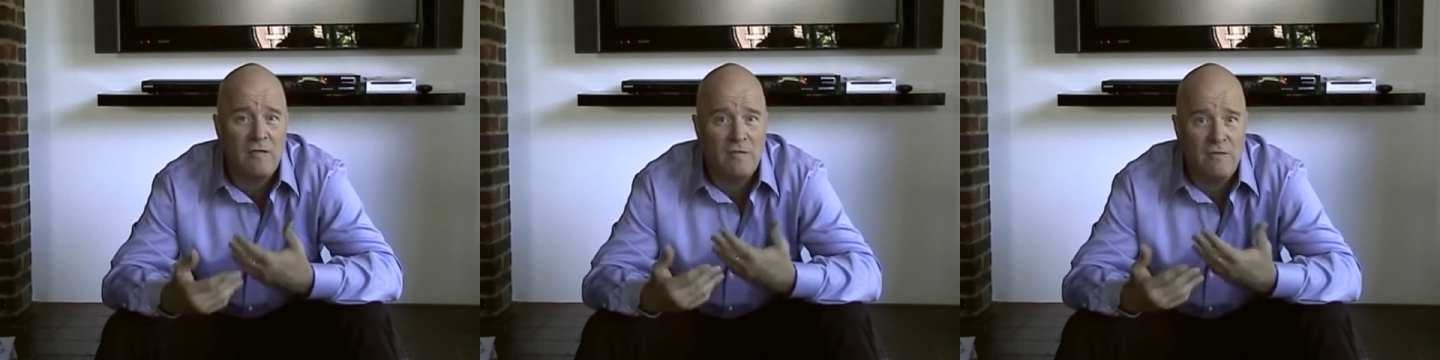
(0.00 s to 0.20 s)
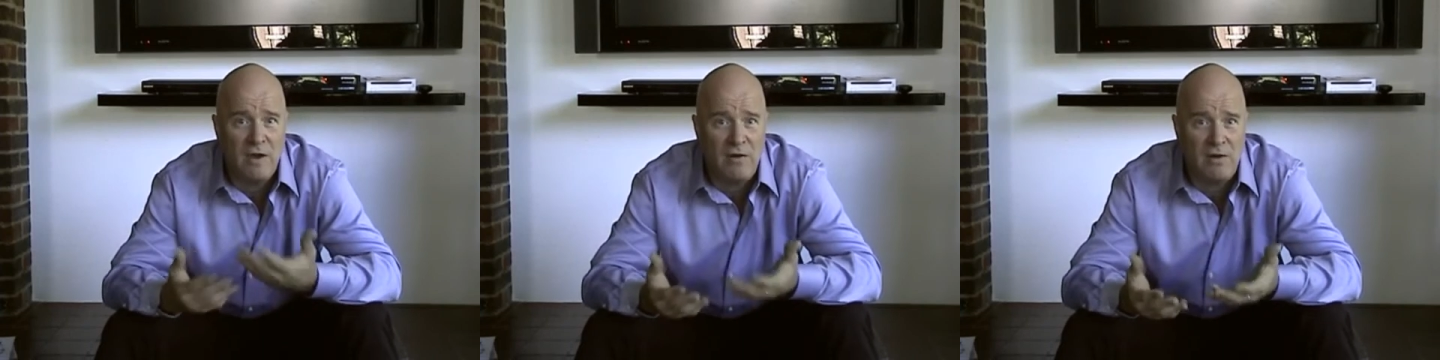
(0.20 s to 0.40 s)

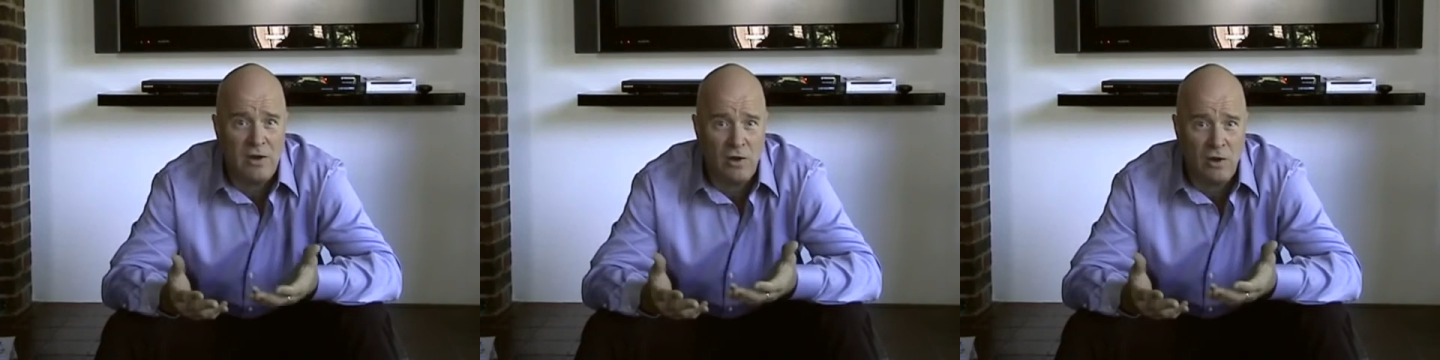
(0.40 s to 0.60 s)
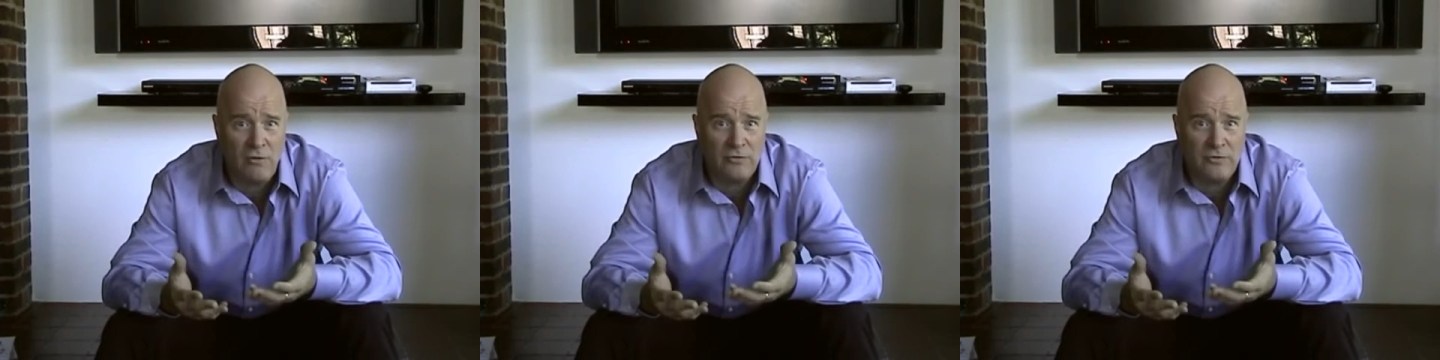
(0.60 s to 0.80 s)
very
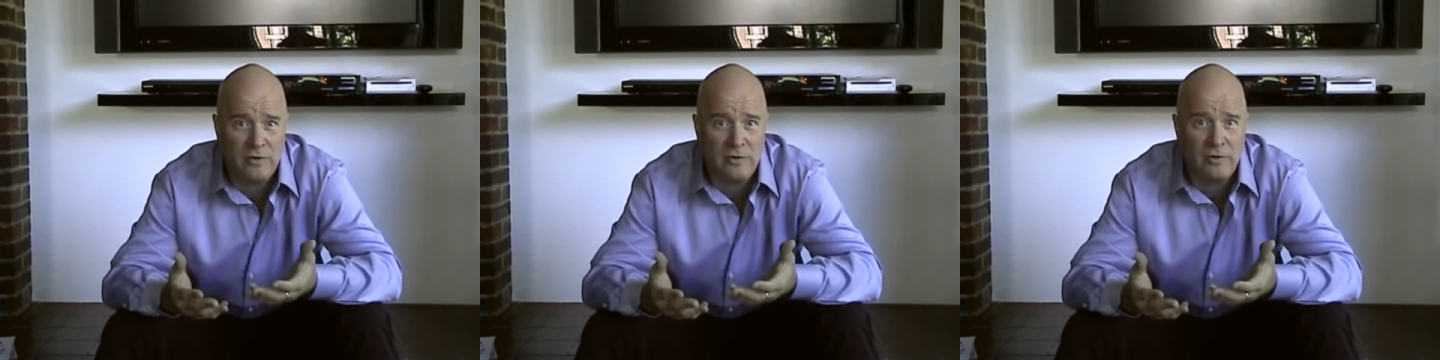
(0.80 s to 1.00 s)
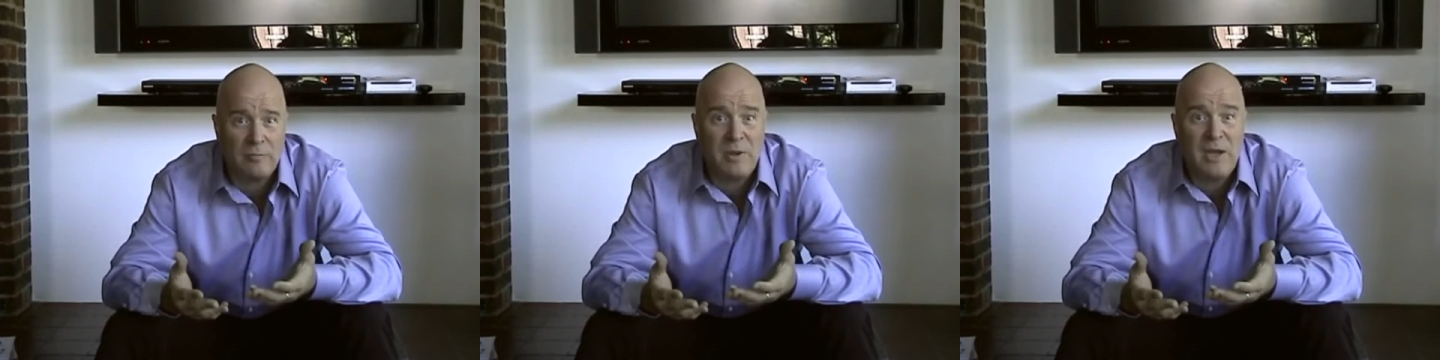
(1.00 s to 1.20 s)

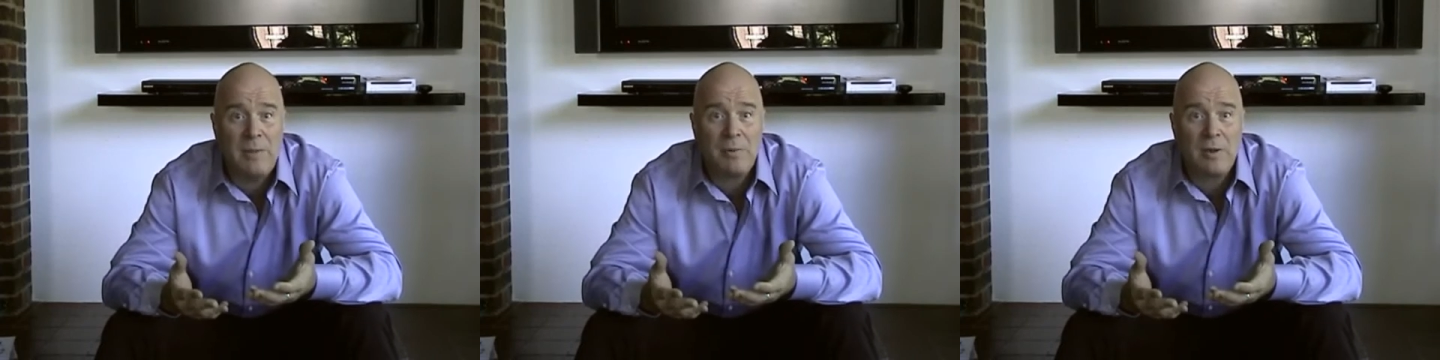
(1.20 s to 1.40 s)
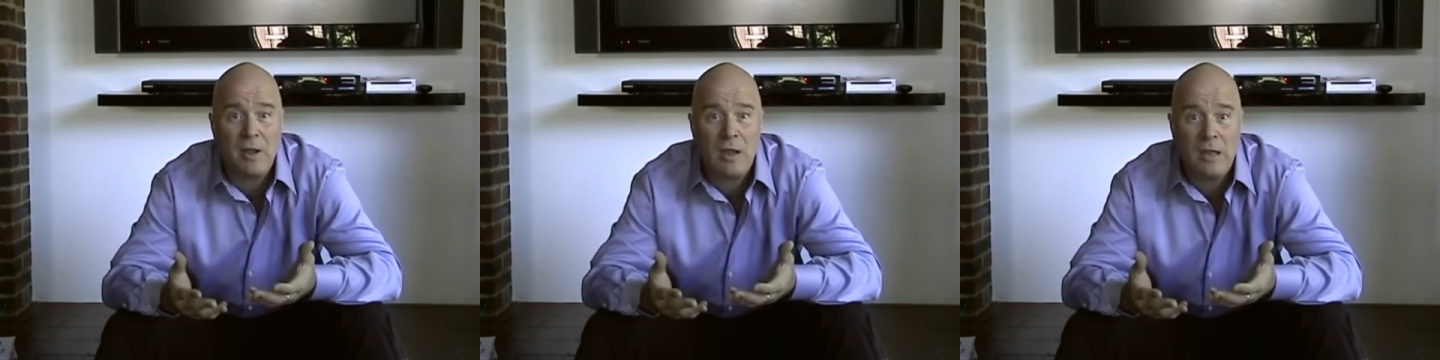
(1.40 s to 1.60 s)
often
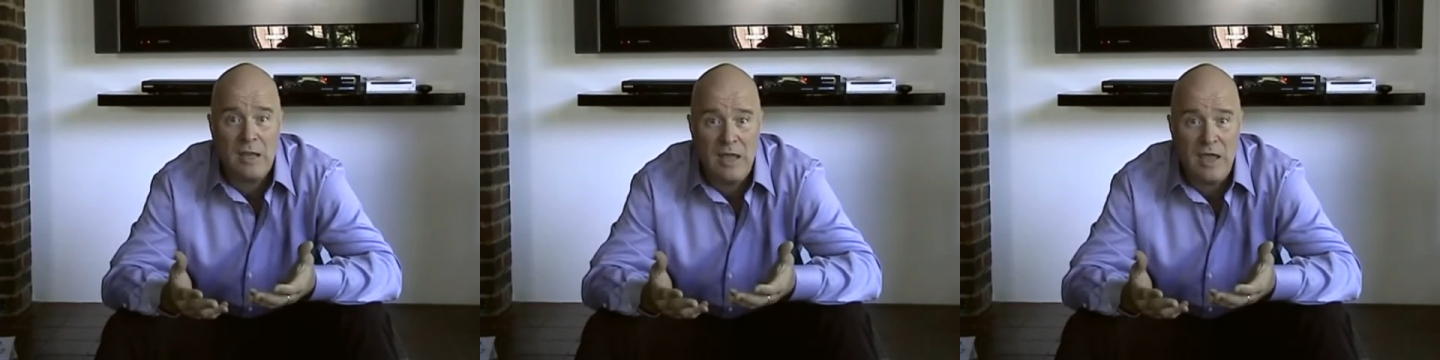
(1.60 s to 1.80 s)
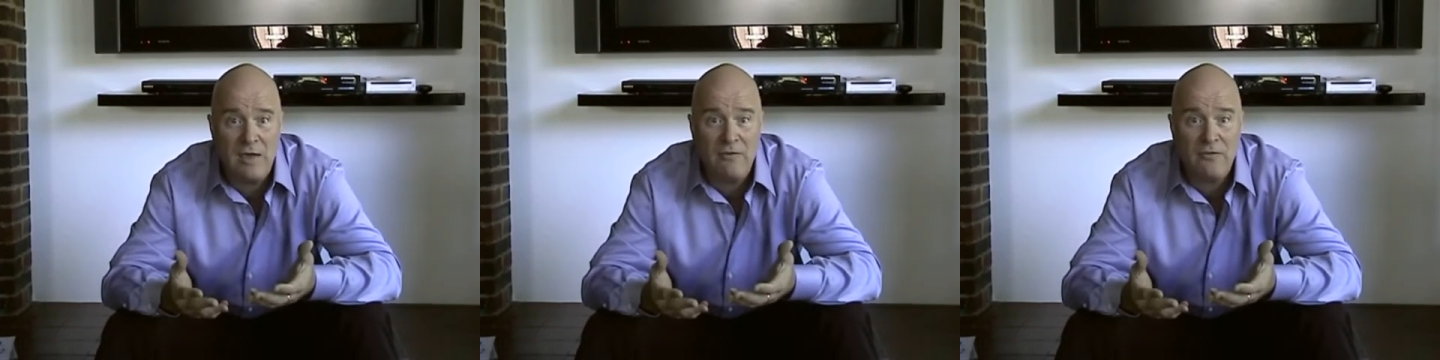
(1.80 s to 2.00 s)
people are
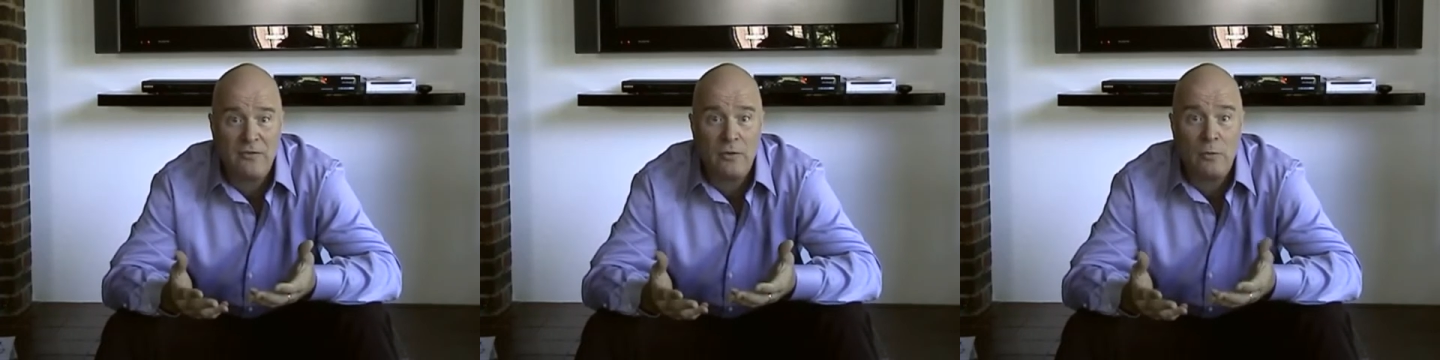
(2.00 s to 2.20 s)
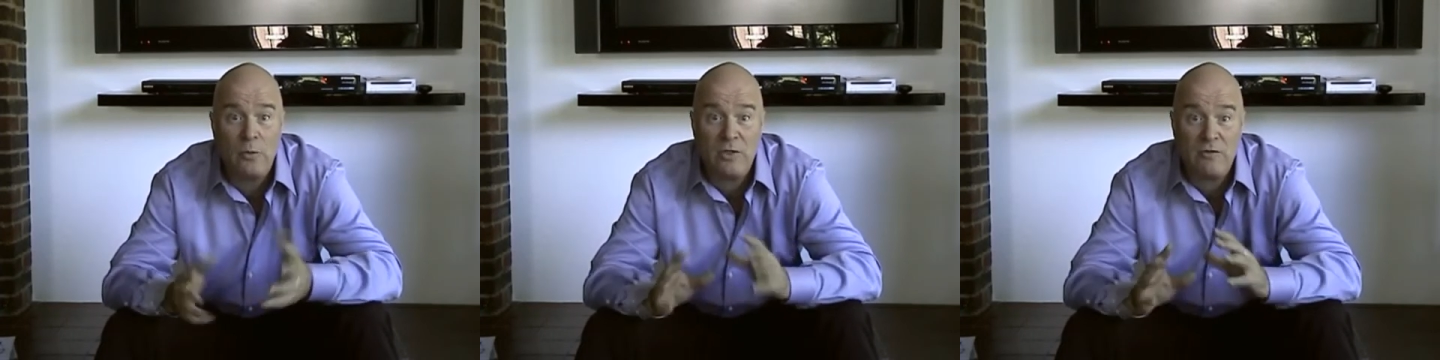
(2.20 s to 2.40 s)

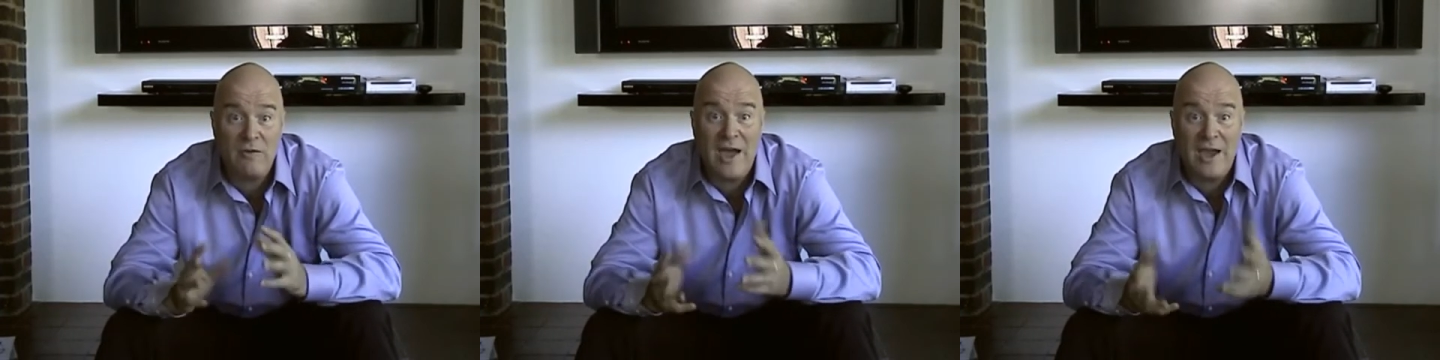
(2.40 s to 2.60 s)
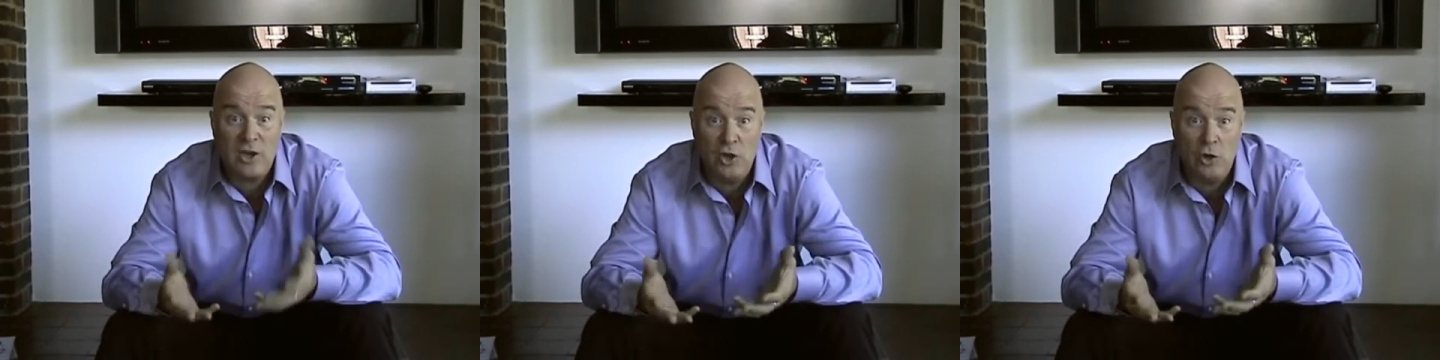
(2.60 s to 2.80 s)
left with a
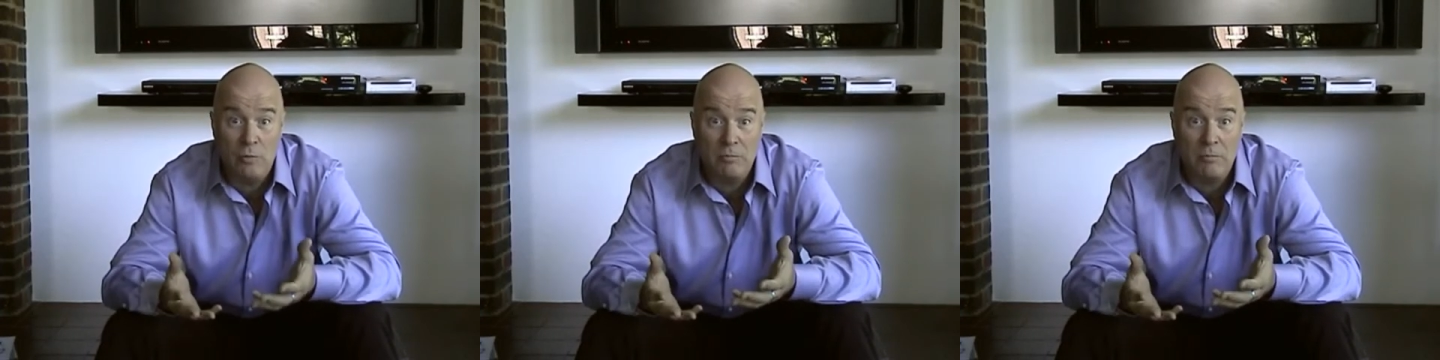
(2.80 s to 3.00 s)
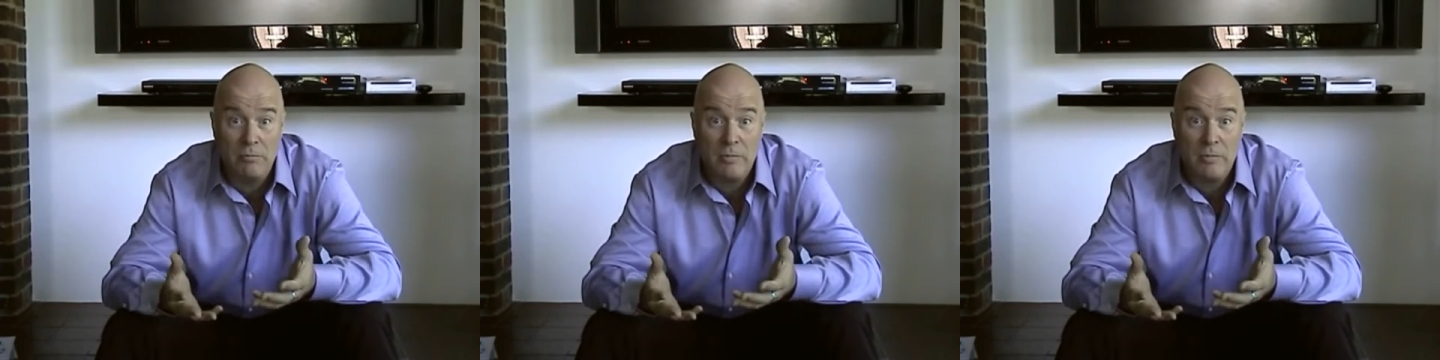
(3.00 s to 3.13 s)
vacuum.